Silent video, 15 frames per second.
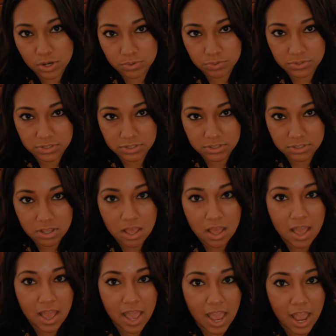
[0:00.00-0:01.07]
ghosts.
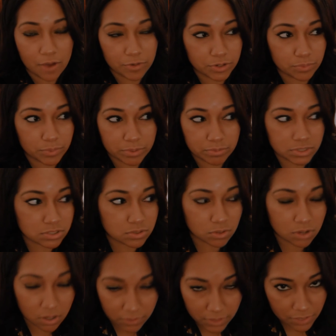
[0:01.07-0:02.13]
How did we
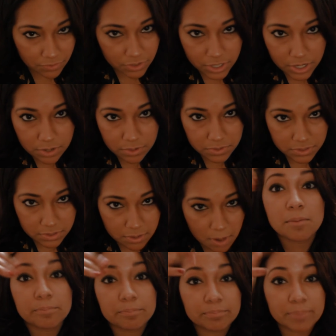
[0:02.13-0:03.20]
restore all the other ghosts?
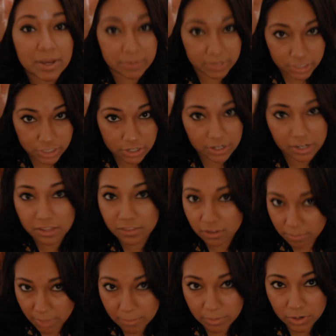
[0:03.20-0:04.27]
By returning
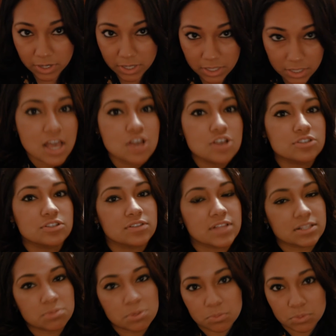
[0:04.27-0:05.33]
their memory. So
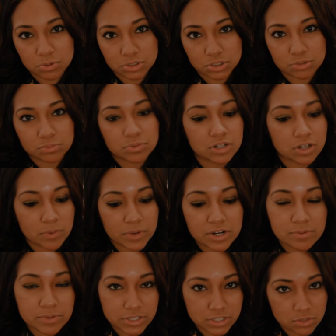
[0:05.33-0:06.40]
that's what we'll do. We're going
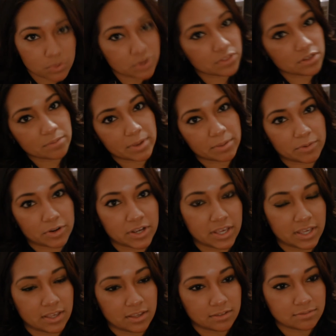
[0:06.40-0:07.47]
to restore their
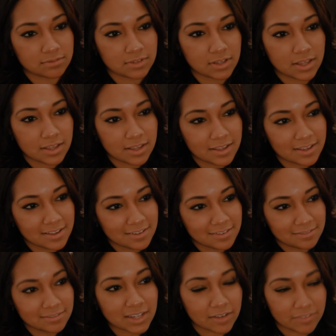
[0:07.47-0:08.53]
memory.
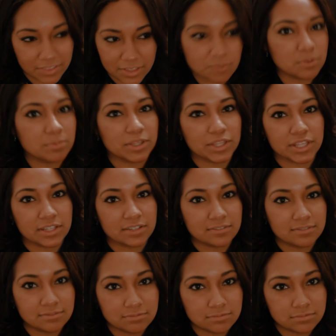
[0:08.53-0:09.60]
Everything will be good.